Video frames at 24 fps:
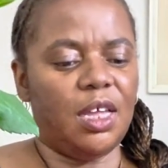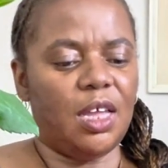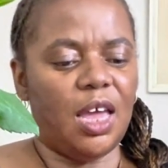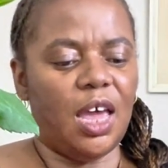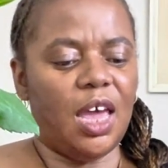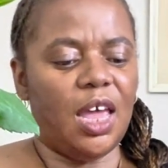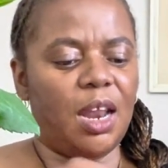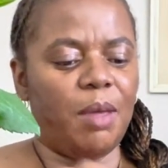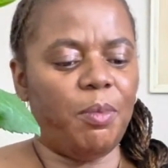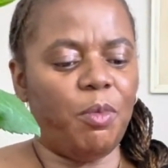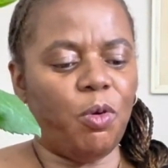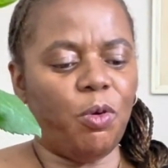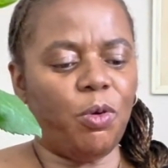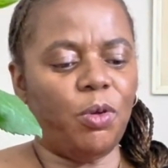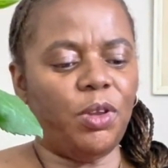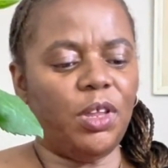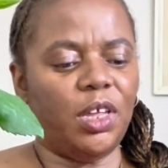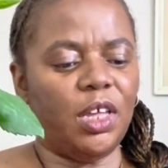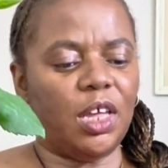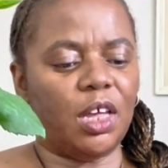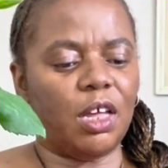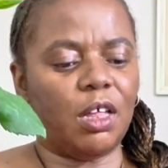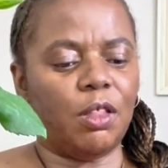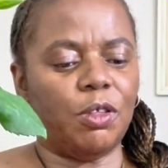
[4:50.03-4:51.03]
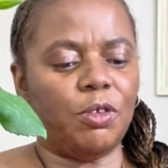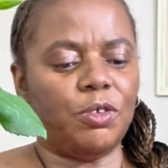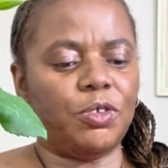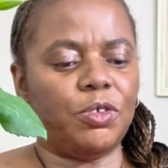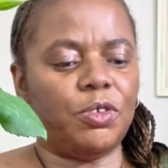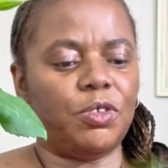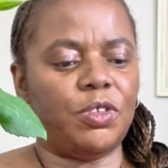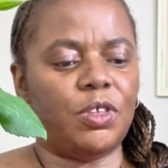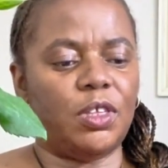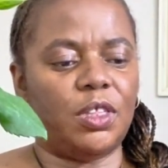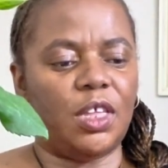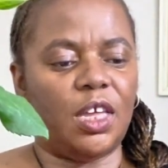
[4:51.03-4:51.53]
And I'm holding it
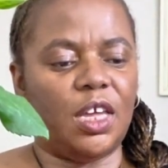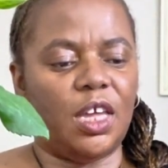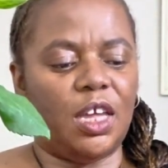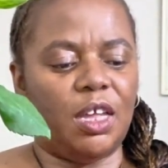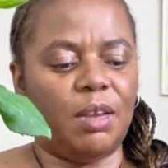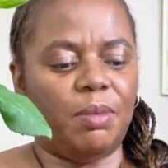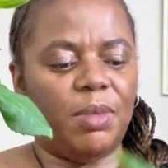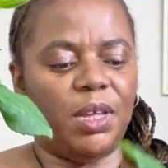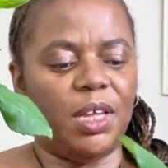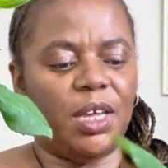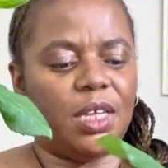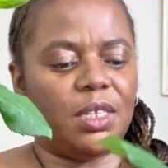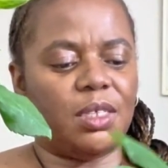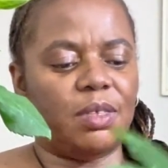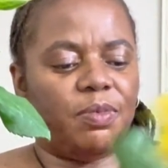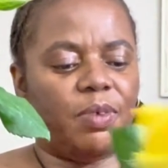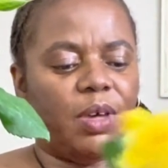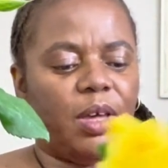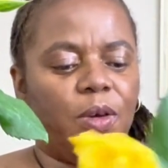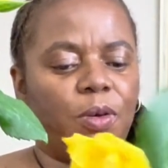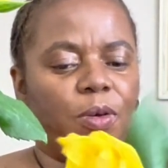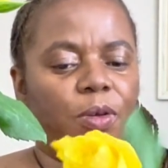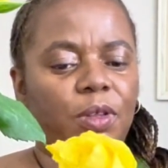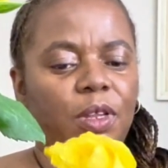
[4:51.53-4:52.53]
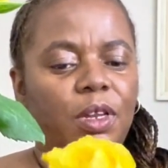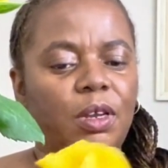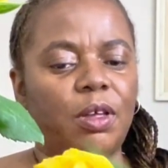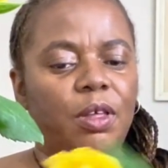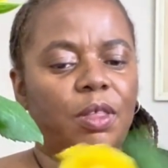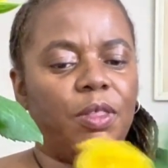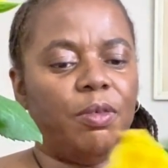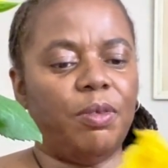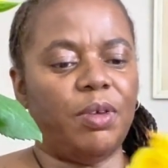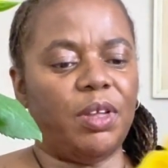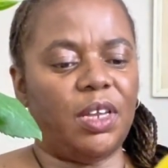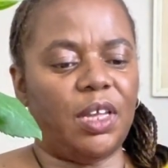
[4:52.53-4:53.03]
closer to the end because if I hold it all
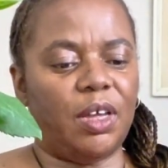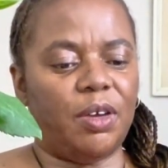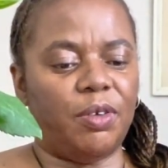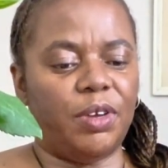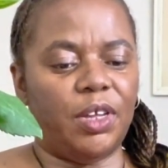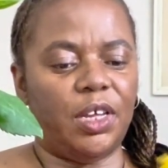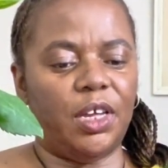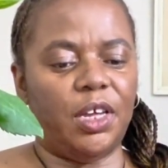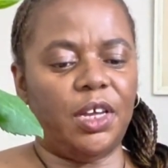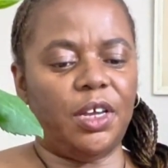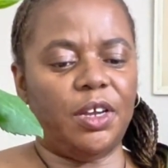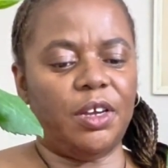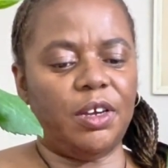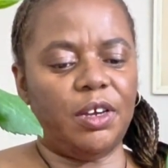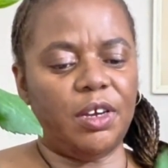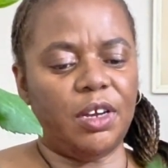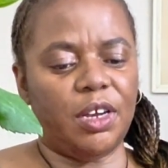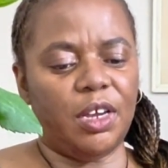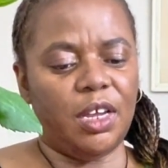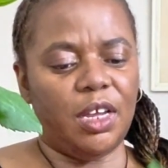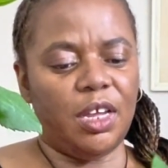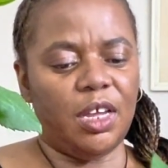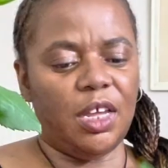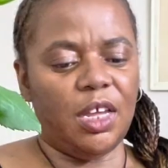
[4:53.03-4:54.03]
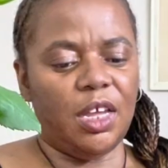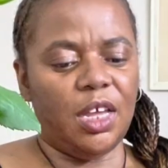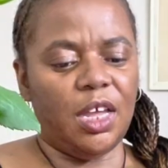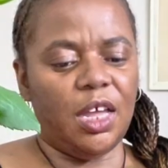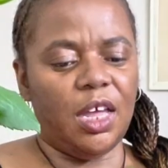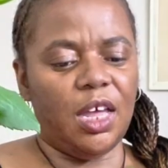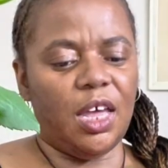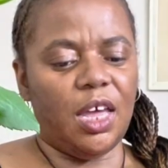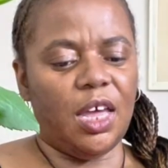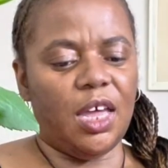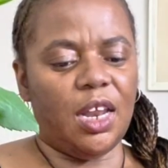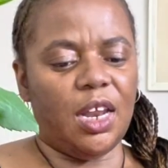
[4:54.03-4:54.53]
the way down here
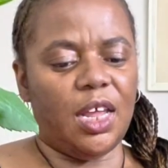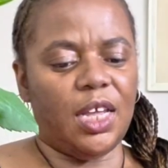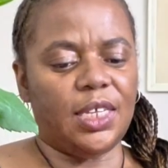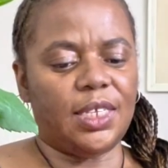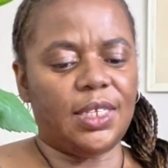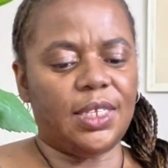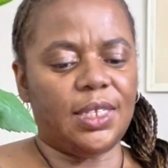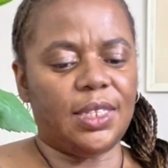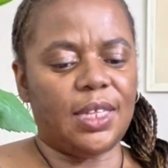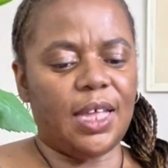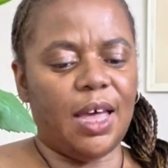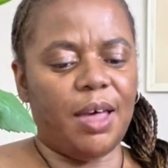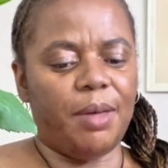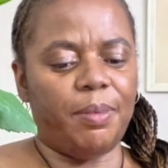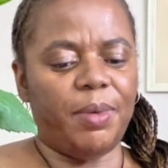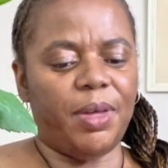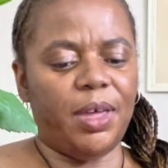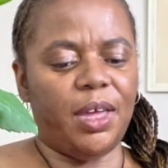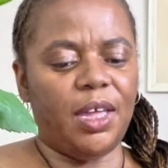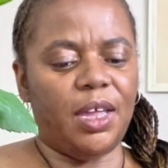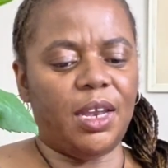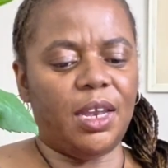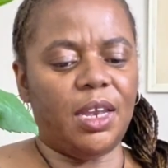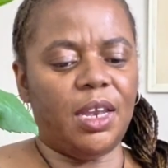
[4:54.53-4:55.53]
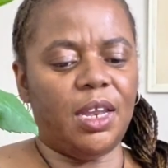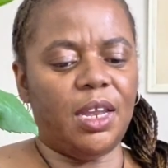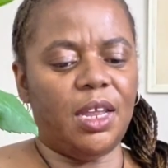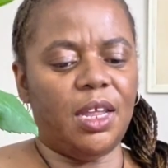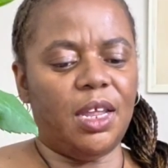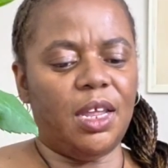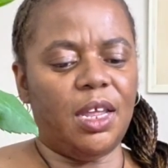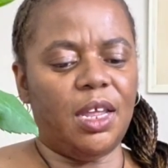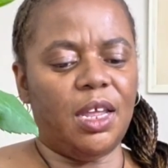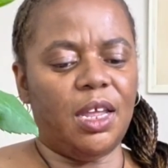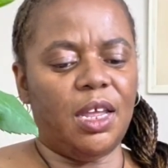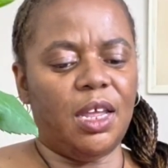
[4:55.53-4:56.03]
and I snap it,
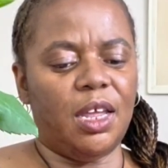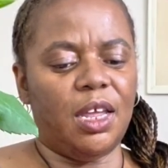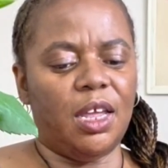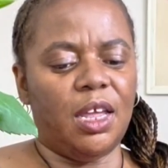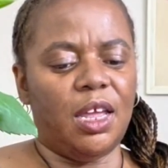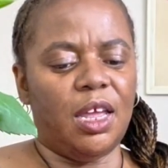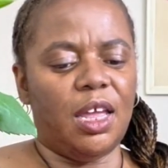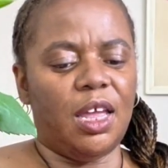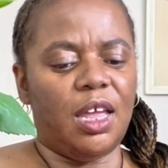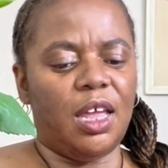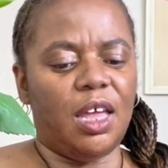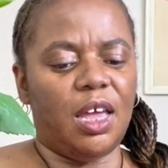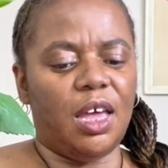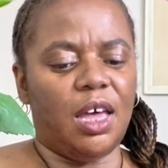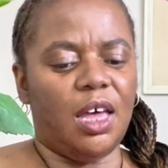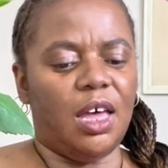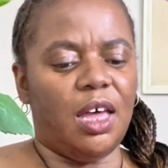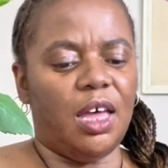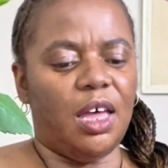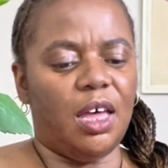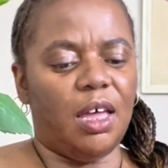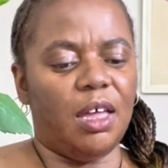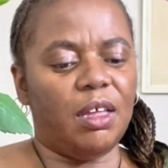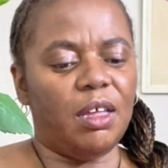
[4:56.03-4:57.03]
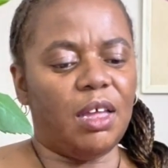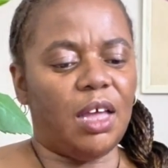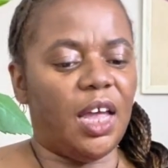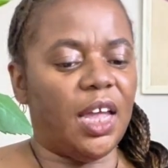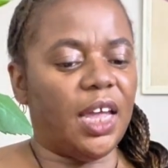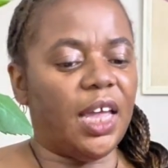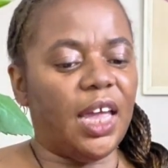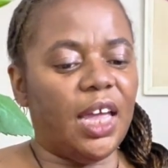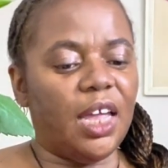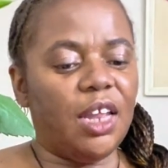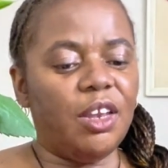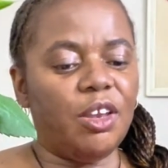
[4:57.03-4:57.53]
I
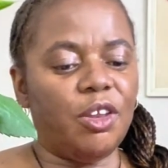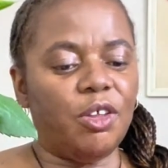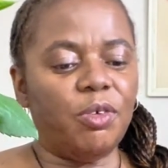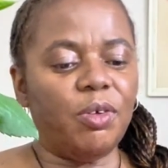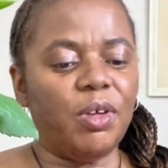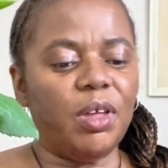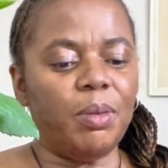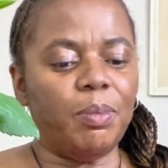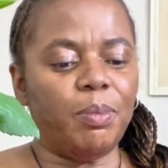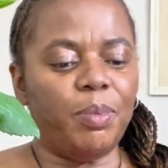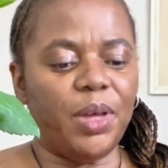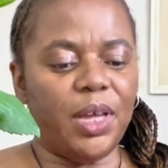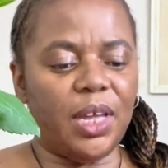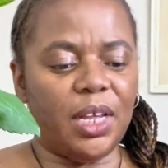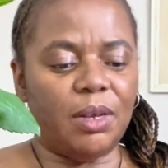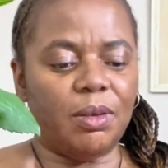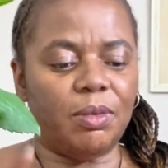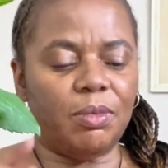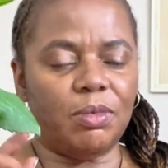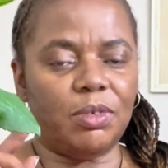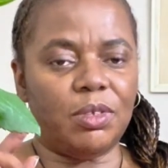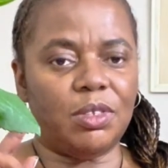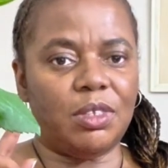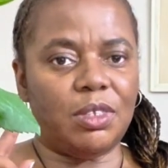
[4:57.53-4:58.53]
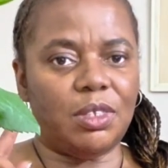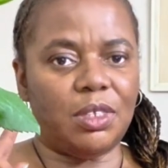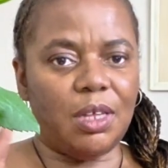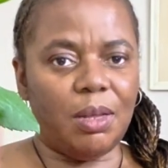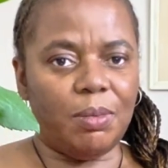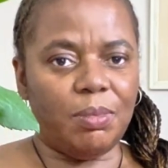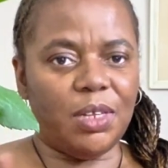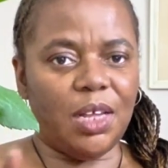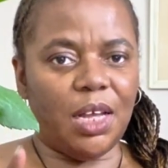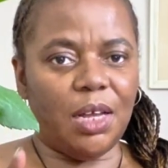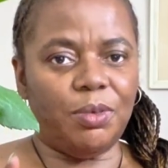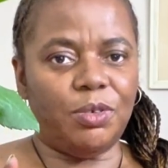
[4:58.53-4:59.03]
can do it, but
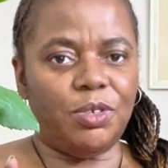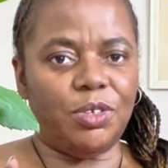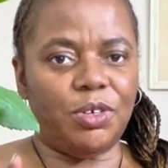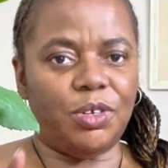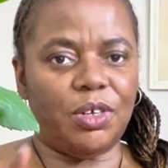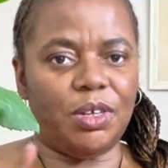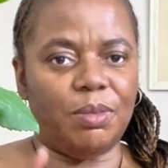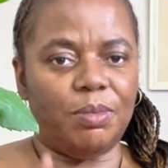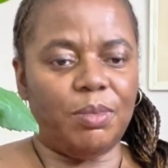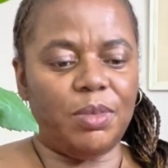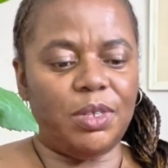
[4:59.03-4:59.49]
sometimes you can